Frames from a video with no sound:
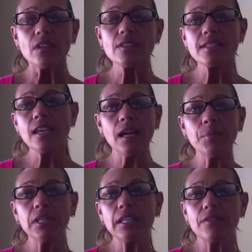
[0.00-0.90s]
See, I
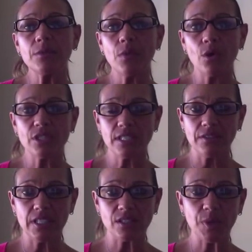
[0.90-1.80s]
believe in most of
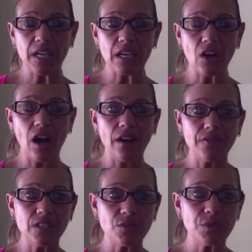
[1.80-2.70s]
us, we get caught in
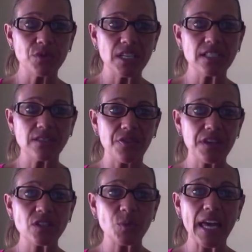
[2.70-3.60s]
these routines of
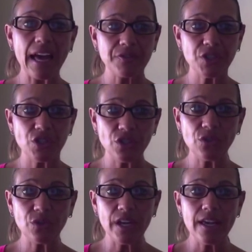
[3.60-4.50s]
things we have to
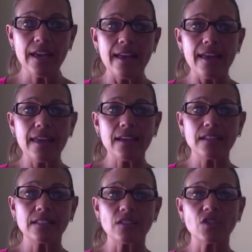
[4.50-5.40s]
do.
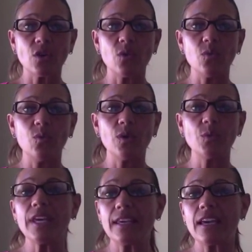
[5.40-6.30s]
And so when
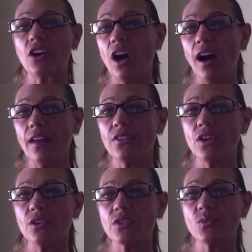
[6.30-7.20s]
we get caught in
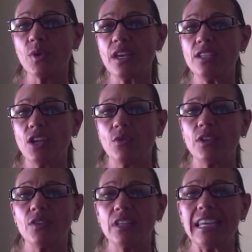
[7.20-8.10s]
those, we don't
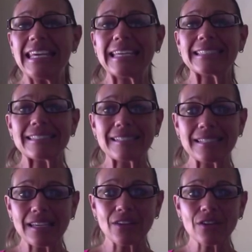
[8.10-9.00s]
even
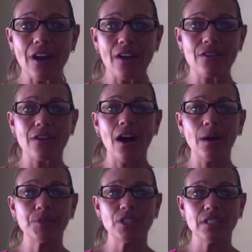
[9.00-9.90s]
consider other
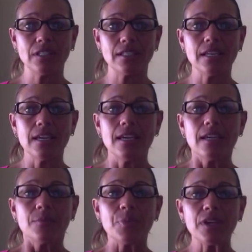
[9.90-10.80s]
options
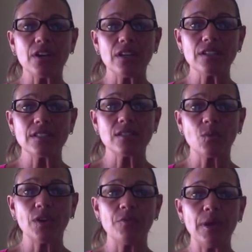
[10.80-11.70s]
because
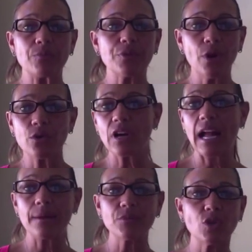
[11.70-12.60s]
we've been
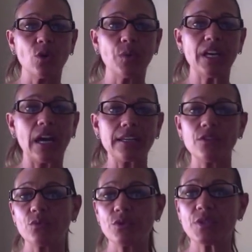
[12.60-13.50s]
programmed, or we got in
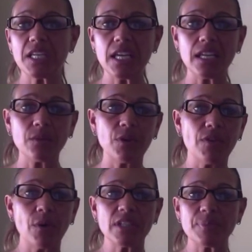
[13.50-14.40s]
the routine and we've
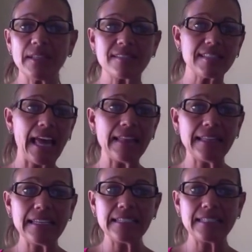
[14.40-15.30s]
always been
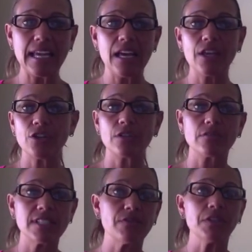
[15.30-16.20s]
slightly in debt or
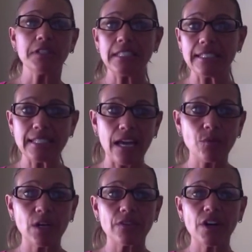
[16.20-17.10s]
severely in debt,
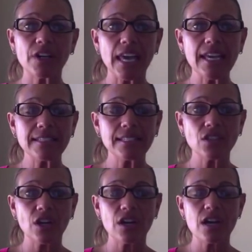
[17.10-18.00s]
whatever our cases
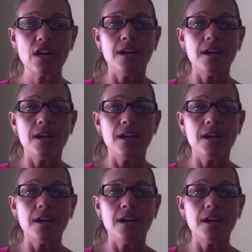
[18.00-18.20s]
are.